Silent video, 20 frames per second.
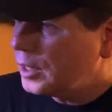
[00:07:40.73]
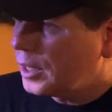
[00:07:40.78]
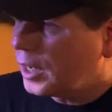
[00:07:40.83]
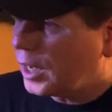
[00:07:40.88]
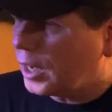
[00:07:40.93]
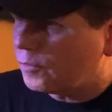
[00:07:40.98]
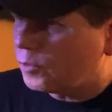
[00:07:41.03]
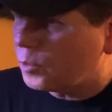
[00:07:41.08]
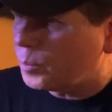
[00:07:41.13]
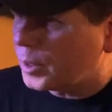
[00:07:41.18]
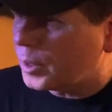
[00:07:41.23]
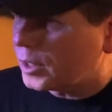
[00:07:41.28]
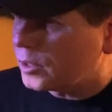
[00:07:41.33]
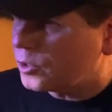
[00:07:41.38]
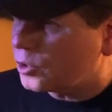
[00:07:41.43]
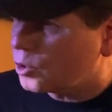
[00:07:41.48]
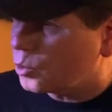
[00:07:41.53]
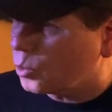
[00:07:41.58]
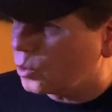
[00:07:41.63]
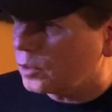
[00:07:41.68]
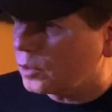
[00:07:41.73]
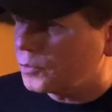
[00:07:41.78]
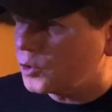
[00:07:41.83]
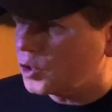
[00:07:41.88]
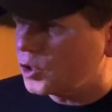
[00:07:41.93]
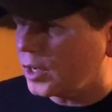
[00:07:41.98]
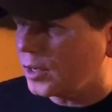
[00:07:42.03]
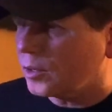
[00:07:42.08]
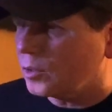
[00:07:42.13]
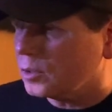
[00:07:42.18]
Everybody's sort of
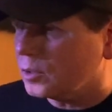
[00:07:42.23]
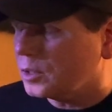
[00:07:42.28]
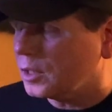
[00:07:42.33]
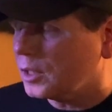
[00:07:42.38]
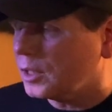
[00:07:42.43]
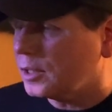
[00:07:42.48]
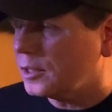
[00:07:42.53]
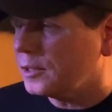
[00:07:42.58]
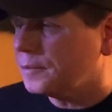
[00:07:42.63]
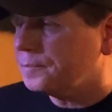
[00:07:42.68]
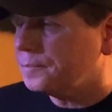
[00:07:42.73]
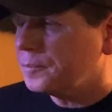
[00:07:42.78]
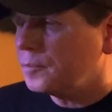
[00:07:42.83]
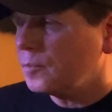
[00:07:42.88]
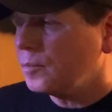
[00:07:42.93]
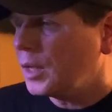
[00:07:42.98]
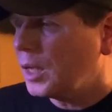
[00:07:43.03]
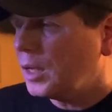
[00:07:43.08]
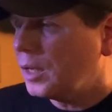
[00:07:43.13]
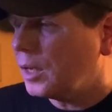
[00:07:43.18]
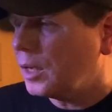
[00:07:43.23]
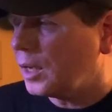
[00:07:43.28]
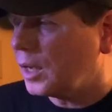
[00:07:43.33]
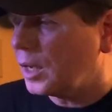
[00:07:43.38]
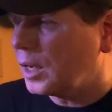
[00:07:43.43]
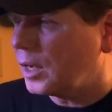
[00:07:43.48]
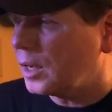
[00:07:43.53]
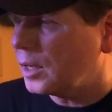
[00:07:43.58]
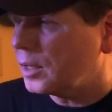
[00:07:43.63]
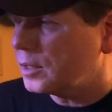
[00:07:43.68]
settled in,
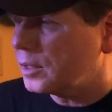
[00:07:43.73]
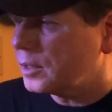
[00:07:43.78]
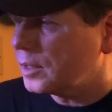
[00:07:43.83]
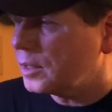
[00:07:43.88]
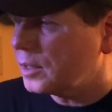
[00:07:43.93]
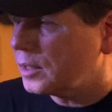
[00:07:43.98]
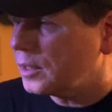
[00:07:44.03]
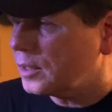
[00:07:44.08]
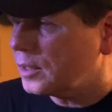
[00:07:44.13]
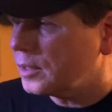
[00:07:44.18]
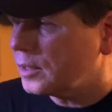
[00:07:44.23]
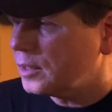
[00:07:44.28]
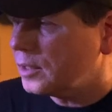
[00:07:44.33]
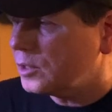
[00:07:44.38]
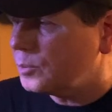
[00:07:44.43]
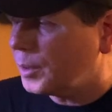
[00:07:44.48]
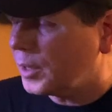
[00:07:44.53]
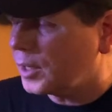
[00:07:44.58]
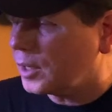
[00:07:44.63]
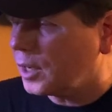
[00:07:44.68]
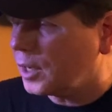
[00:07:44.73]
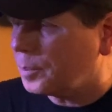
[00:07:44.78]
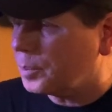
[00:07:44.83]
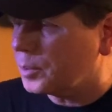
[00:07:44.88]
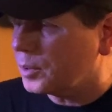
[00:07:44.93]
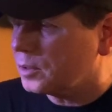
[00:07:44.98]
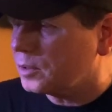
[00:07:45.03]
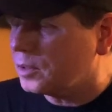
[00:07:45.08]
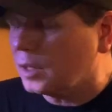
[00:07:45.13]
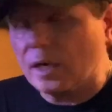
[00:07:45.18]
and it's been a
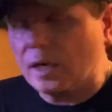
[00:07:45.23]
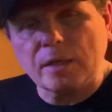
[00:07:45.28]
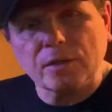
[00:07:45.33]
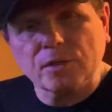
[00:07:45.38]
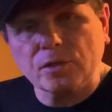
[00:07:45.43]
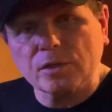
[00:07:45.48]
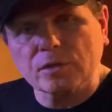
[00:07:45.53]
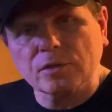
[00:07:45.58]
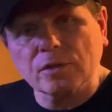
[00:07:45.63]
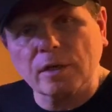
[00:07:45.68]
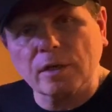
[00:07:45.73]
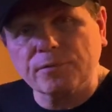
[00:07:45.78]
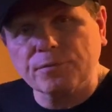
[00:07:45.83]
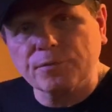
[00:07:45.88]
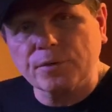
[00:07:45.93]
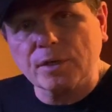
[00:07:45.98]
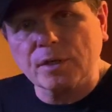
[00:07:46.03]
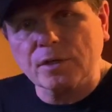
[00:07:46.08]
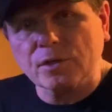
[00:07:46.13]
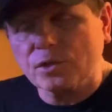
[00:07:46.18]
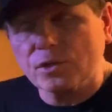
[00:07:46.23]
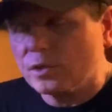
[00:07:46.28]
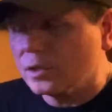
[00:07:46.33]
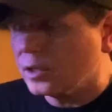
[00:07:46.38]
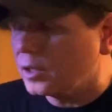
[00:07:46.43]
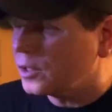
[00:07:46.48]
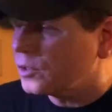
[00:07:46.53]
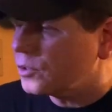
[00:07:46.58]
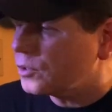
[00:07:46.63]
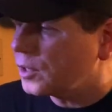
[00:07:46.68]
couple of days since I finished
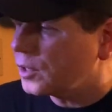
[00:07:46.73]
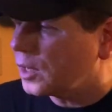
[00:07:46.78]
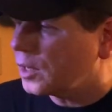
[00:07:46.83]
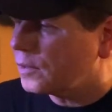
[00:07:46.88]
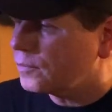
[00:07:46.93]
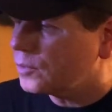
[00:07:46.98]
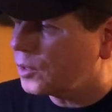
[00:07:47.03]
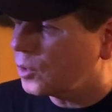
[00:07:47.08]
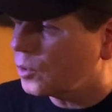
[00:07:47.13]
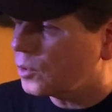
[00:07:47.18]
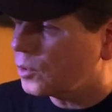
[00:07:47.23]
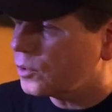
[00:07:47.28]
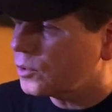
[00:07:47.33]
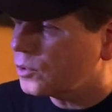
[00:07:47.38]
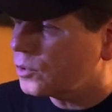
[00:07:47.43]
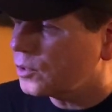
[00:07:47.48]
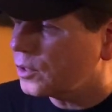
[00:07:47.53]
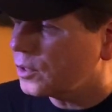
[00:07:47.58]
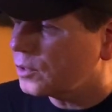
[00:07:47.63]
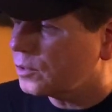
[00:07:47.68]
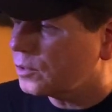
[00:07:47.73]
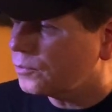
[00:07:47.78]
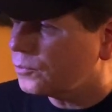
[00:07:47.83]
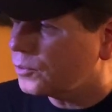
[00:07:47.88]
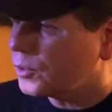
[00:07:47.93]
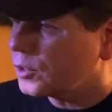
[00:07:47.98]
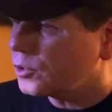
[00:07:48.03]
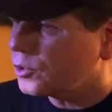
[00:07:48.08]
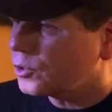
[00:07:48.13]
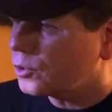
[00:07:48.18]
this, and I've noticed that the
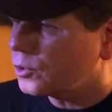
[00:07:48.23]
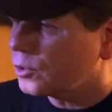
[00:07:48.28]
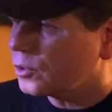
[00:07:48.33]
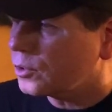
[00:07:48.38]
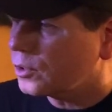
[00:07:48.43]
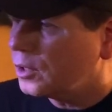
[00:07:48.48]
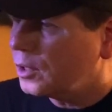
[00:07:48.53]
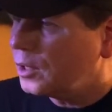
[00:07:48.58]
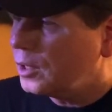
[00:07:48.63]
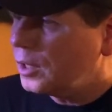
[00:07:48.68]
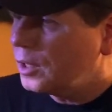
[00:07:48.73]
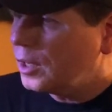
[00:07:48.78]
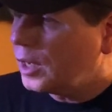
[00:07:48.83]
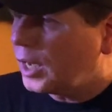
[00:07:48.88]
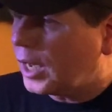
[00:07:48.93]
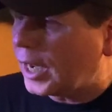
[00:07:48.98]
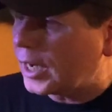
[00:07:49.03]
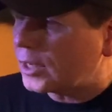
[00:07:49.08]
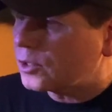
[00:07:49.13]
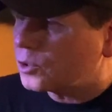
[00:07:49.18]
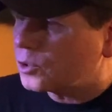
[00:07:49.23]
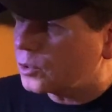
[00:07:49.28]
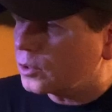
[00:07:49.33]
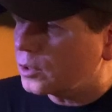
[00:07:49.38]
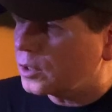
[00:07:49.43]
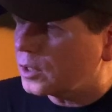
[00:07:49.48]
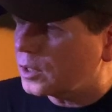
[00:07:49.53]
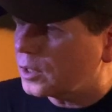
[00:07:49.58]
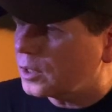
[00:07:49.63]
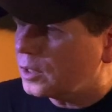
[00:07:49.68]
fish are
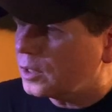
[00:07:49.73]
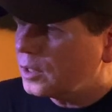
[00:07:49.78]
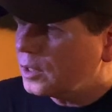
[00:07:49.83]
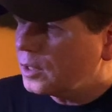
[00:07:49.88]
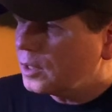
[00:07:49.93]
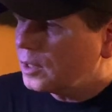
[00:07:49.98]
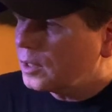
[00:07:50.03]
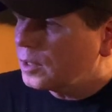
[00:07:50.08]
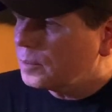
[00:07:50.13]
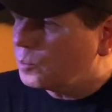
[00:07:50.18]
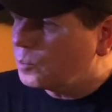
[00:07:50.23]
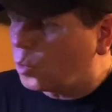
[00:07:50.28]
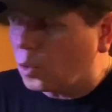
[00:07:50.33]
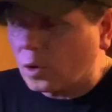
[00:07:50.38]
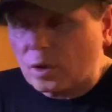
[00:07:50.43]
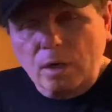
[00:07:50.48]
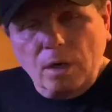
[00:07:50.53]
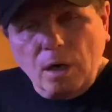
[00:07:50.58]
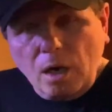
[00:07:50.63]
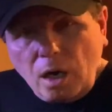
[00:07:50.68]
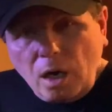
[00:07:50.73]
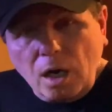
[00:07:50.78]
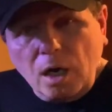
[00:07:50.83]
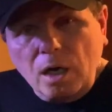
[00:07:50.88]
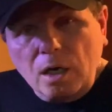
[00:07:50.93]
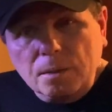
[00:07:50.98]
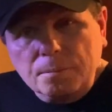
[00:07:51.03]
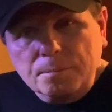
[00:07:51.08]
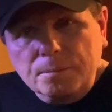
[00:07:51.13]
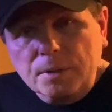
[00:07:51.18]
actually more
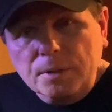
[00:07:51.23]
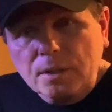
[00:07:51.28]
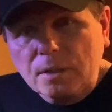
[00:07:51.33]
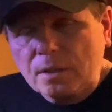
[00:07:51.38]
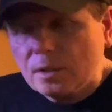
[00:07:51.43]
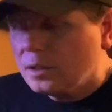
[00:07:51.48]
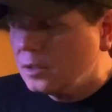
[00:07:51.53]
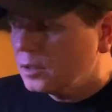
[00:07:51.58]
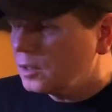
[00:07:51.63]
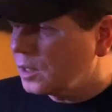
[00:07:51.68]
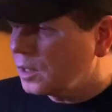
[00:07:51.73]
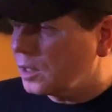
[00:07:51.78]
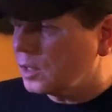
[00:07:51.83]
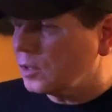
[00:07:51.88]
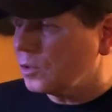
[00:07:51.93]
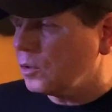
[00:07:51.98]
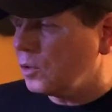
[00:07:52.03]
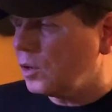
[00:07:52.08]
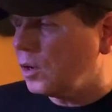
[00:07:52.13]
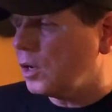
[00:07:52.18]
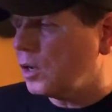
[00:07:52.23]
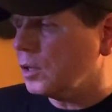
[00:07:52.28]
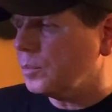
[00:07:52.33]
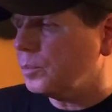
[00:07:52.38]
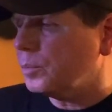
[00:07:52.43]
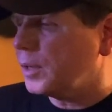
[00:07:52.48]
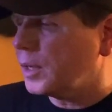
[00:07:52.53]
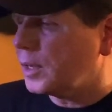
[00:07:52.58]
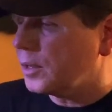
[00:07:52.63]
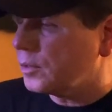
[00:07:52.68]
calm, getting along
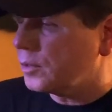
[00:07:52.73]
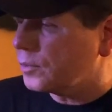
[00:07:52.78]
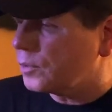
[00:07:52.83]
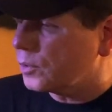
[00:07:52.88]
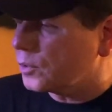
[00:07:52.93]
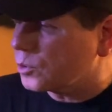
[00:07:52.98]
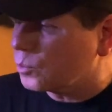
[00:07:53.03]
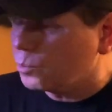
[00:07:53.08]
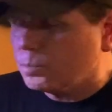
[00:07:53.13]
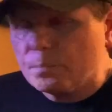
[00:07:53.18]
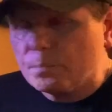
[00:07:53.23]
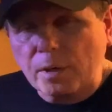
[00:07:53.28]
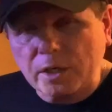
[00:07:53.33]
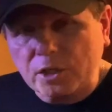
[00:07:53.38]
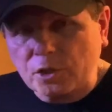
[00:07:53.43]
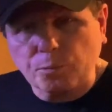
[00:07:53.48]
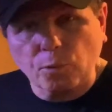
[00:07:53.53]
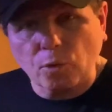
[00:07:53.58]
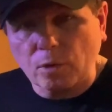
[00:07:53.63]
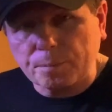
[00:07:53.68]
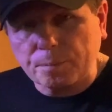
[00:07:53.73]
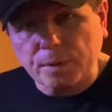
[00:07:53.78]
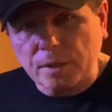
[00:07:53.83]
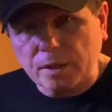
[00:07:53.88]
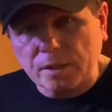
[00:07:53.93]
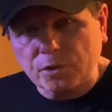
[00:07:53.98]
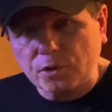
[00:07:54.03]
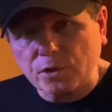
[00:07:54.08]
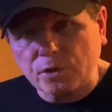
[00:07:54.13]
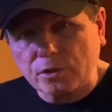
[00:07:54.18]
better. There's much more
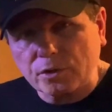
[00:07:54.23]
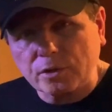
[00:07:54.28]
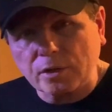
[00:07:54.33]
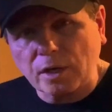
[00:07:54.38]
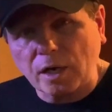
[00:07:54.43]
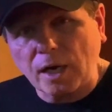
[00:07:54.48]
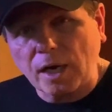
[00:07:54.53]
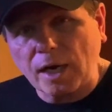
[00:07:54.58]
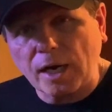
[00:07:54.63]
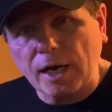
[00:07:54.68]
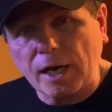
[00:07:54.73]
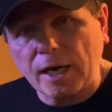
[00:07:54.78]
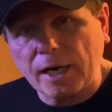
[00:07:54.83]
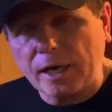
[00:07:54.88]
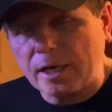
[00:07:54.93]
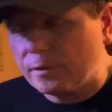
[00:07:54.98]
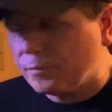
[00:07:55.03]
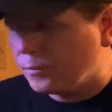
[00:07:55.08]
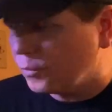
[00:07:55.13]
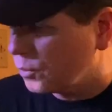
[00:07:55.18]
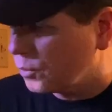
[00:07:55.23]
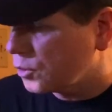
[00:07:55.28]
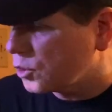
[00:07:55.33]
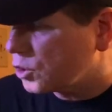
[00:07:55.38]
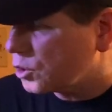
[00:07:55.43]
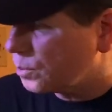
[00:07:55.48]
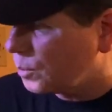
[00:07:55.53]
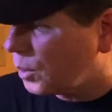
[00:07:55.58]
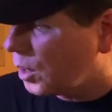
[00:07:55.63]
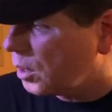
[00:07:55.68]
places to hide for the
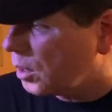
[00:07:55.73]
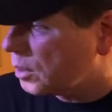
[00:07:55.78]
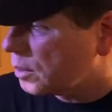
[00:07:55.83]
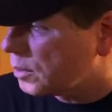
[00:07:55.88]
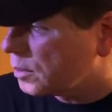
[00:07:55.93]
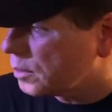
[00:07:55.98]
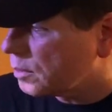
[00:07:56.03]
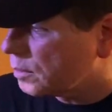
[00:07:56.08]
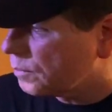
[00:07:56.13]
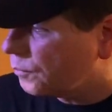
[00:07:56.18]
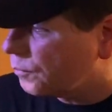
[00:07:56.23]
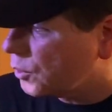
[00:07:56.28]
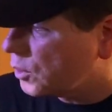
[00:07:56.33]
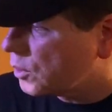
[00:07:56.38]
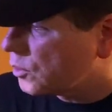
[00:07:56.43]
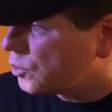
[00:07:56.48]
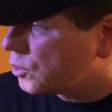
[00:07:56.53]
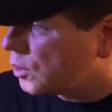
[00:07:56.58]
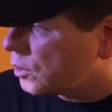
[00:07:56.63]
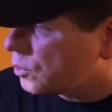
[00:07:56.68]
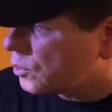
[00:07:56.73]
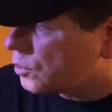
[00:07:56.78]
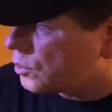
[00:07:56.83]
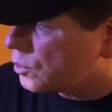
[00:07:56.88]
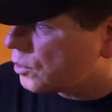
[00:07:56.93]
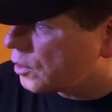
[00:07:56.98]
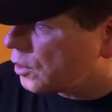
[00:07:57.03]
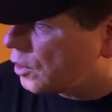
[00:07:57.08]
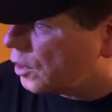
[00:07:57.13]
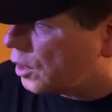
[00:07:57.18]
smaller fish, such as
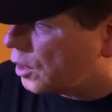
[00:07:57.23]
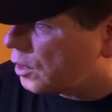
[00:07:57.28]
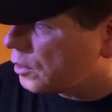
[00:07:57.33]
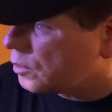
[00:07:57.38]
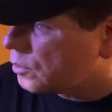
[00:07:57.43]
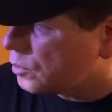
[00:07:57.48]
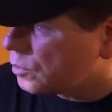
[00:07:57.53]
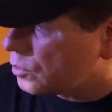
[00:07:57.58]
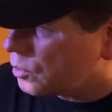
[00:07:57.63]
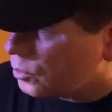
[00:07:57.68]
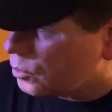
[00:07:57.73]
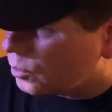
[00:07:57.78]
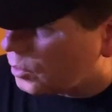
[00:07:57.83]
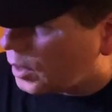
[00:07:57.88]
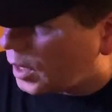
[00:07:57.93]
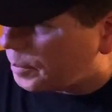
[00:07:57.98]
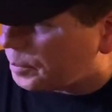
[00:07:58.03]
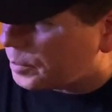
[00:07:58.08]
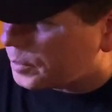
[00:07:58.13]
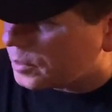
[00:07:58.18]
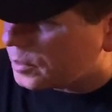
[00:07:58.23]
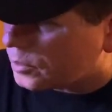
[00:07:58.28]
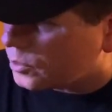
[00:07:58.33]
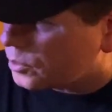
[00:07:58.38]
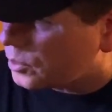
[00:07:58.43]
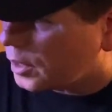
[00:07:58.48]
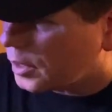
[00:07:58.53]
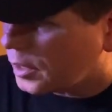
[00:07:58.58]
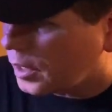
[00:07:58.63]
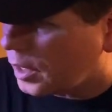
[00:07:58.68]
the cardinals, who happen to
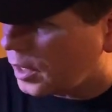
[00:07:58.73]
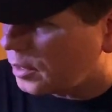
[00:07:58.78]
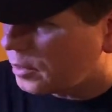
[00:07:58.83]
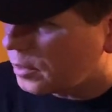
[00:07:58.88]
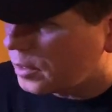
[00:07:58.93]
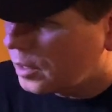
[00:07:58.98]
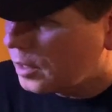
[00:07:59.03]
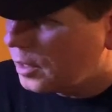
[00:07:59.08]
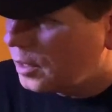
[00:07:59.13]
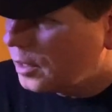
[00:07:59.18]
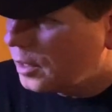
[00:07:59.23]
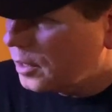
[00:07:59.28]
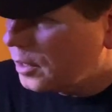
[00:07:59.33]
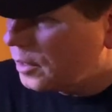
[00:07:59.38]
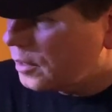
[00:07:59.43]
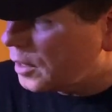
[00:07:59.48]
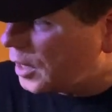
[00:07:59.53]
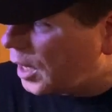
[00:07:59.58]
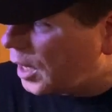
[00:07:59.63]
stay on the